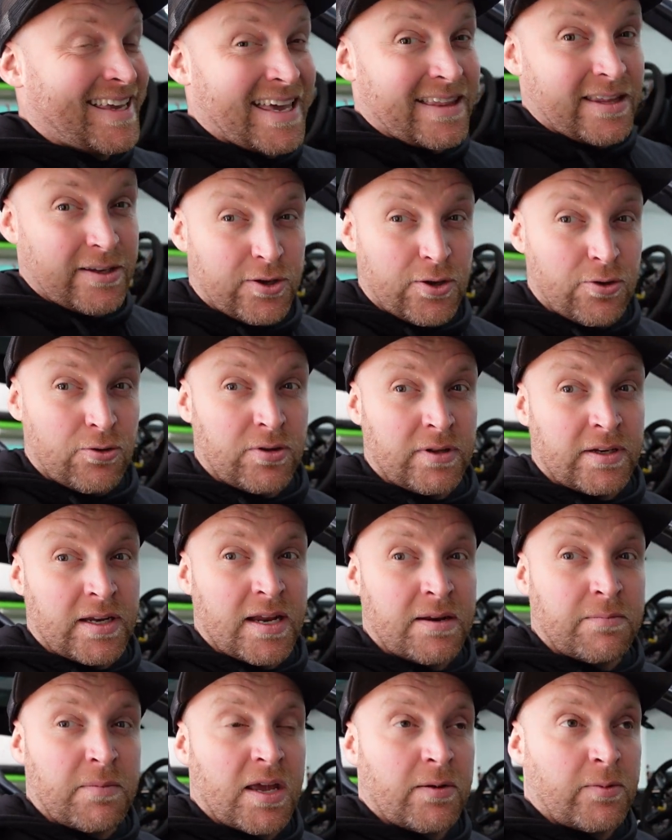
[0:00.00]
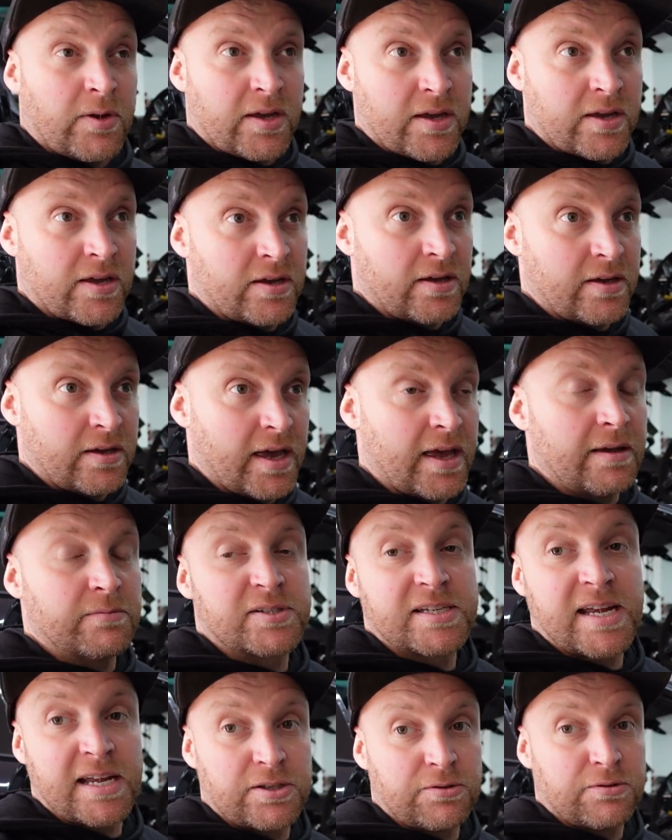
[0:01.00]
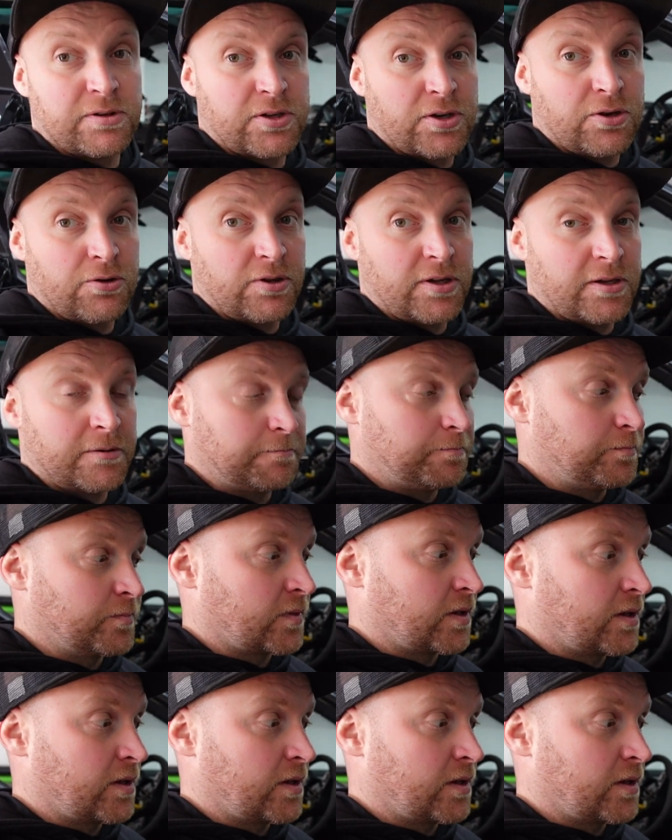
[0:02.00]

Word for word: Get the coolant in maybe, um, start doing the coolant,